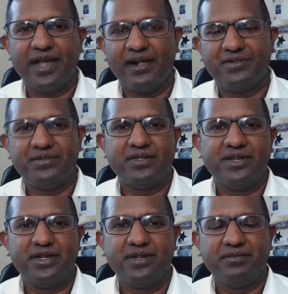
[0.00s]
health
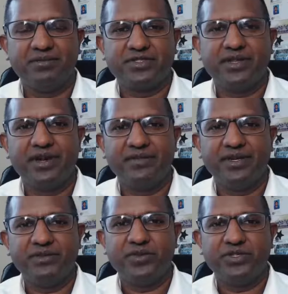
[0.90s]
side of
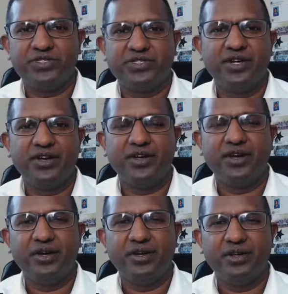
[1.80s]
it, we just don't
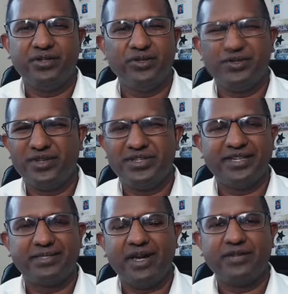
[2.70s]
know. It usually
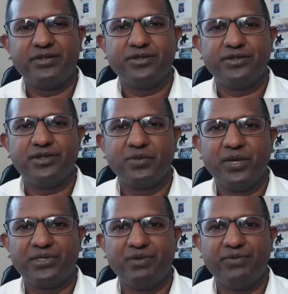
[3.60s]
takes about 2 to 3
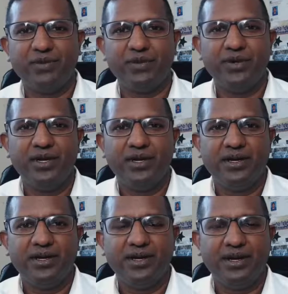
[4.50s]
weeks before
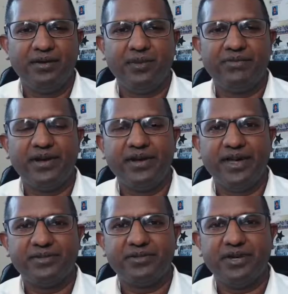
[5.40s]
we find
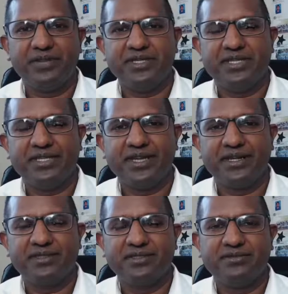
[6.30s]
out the real
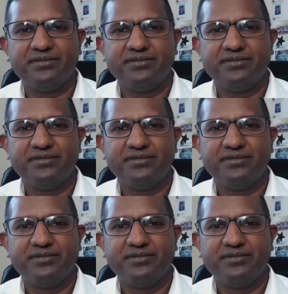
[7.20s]
details.